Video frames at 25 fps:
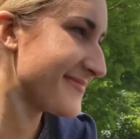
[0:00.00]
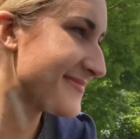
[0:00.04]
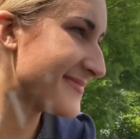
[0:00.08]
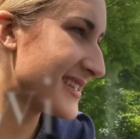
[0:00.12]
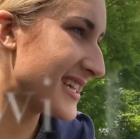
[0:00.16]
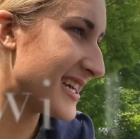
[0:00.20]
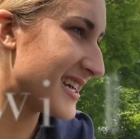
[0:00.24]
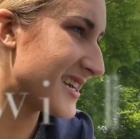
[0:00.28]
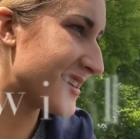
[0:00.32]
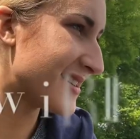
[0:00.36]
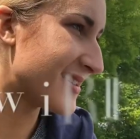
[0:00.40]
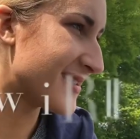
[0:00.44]

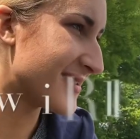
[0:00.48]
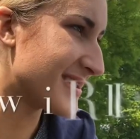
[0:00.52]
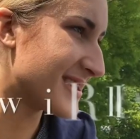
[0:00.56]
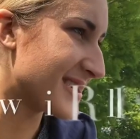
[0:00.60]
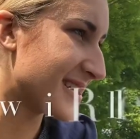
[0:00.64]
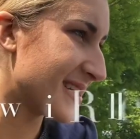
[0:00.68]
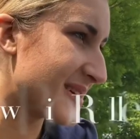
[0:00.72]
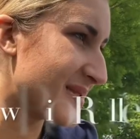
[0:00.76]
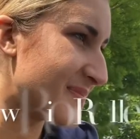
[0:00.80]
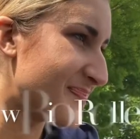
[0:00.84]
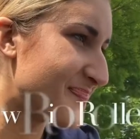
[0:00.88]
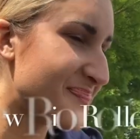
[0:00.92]
Oh
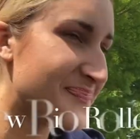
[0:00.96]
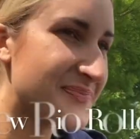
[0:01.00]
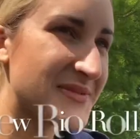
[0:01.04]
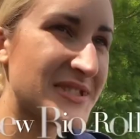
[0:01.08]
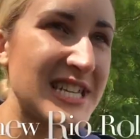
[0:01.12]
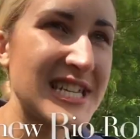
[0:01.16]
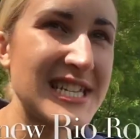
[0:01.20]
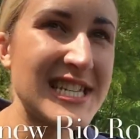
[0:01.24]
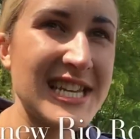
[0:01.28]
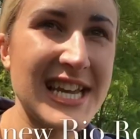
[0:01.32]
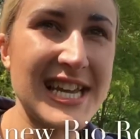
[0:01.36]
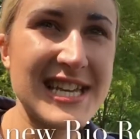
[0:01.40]
dear.
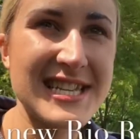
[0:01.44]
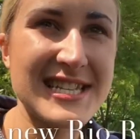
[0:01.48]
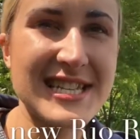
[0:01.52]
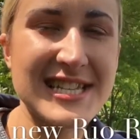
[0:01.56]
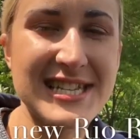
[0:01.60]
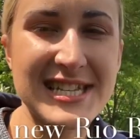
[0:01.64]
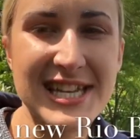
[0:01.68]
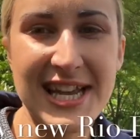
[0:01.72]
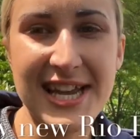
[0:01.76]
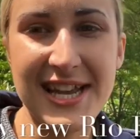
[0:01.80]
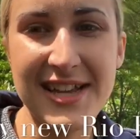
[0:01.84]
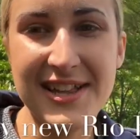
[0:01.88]
Today is the
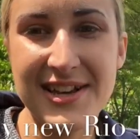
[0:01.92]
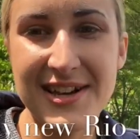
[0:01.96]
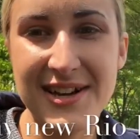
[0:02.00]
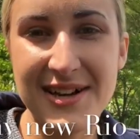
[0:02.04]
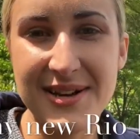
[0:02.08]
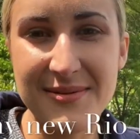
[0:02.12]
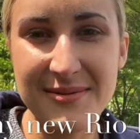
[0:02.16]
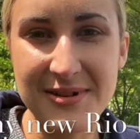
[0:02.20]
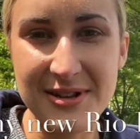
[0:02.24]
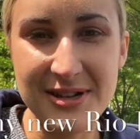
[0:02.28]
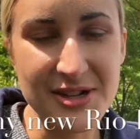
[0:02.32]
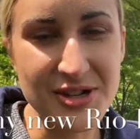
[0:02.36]
day that
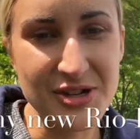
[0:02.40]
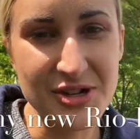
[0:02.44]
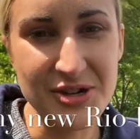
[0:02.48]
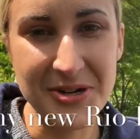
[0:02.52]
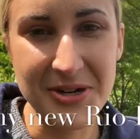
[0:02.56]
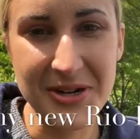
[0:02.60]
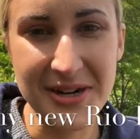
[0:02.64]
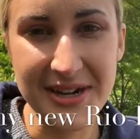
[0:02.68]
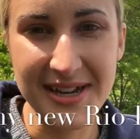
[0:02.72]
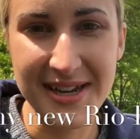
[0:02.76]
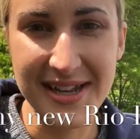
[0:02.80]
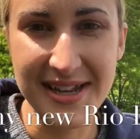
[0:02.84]
I'm gonna
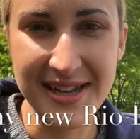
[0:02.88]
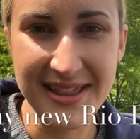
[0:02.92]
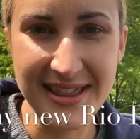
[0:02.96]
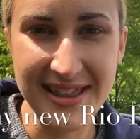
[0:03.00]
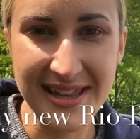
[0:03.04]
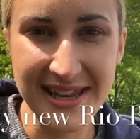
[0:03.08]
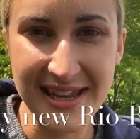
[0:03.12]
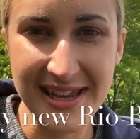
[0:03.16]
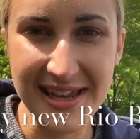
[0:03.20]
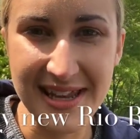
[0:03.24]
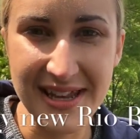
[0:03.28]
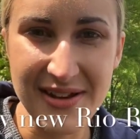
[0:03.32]
try
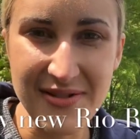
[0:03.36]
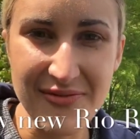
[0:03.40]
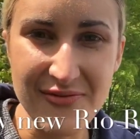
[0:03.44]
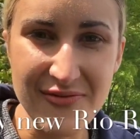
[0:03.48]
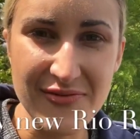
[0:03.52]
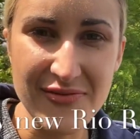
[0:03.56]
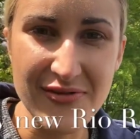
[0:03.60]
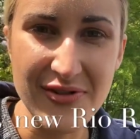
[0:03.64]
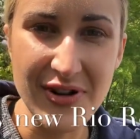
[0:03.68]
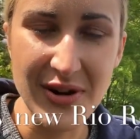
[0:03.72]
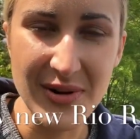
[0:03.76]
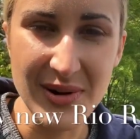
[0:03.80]
the
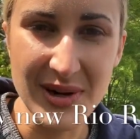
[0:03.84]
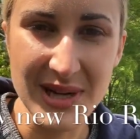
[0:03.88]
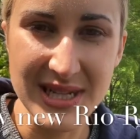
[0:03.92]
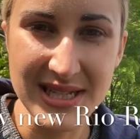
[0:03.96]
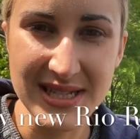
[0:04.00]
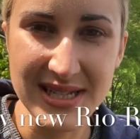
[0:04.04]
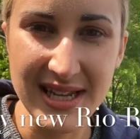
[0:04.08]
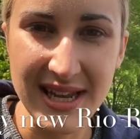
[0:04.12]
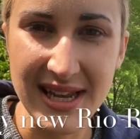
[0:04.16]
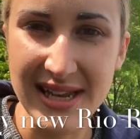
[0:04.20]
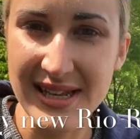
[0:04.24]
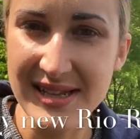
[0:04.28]
roller
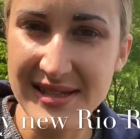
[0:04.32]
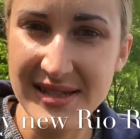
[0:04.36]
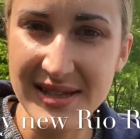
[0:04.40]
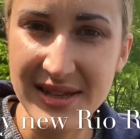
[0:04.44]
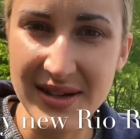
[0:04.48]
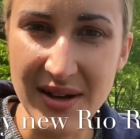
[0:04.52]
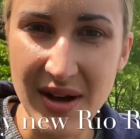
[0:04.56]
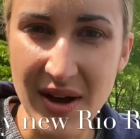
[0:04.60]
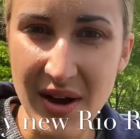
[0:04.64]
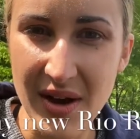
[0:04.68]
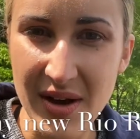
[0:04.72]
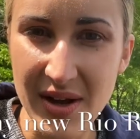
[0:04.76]
skates
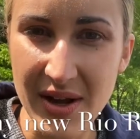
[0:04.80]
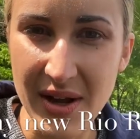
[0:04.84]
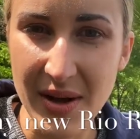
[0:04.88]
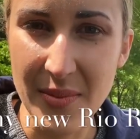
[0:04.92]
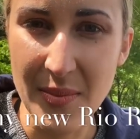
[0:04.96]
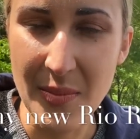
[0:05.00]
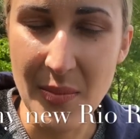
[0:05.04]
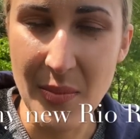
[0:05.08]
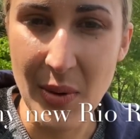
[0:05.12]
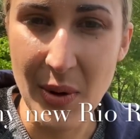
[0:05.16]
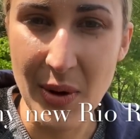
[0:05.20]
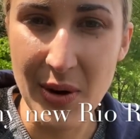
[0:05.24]
that I
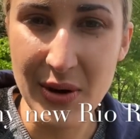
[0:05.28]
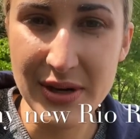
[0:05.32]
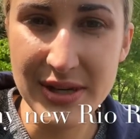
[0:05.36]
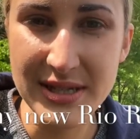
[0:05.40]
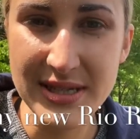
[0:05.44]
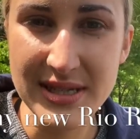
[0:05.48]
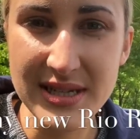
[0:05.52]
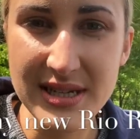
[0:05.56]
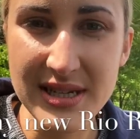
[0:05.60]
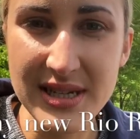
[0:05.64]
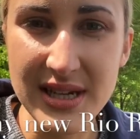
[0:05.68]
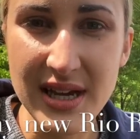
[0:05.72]

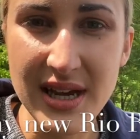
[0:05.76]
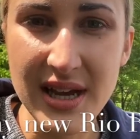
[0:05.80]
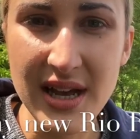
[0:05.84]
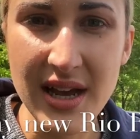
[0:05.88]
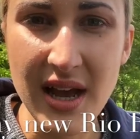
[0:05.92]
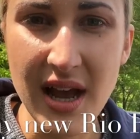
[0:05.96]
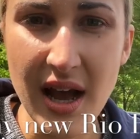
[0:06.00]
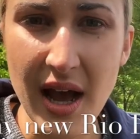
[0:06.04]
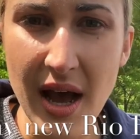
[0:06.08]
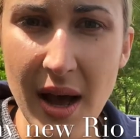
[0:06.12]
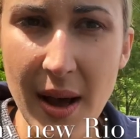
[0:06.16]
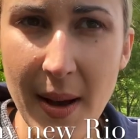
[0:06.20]
unboxed
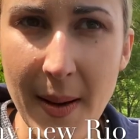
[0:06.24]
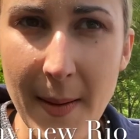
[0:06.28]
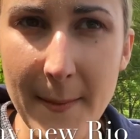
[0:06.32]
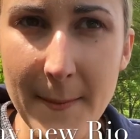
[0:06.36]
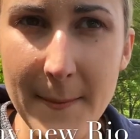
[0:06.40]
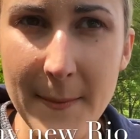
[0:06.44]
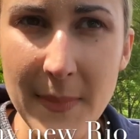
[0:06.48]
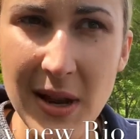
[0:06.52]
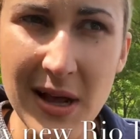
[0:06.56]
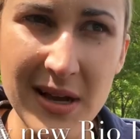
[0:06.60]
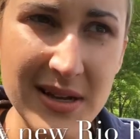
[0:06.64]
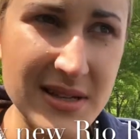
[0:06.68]

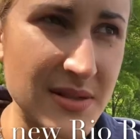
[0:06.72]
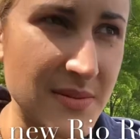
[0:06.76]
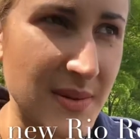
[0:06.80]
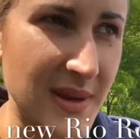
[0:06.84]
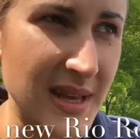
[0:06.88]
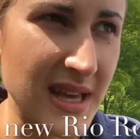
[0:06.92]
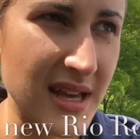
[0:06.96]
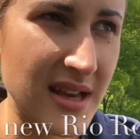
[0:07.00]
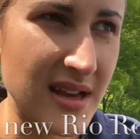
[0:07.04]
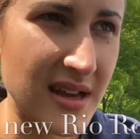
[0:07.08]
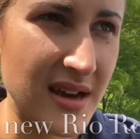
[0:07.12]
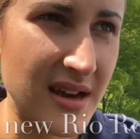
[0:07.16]
last
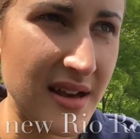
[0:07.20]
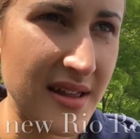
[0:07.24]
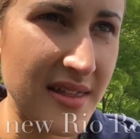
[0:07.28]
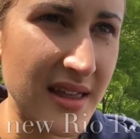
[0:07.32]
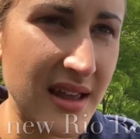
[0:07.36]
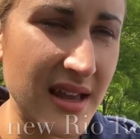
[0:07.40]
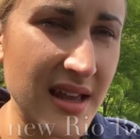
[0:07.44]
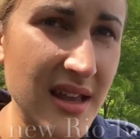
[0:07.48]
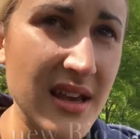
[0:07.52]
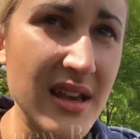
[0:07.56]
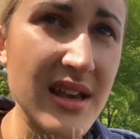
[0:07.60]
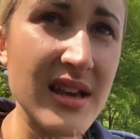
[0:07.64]
week, I
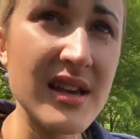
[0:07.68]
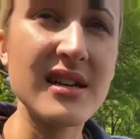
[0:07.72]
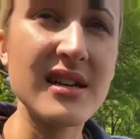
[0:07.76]
think.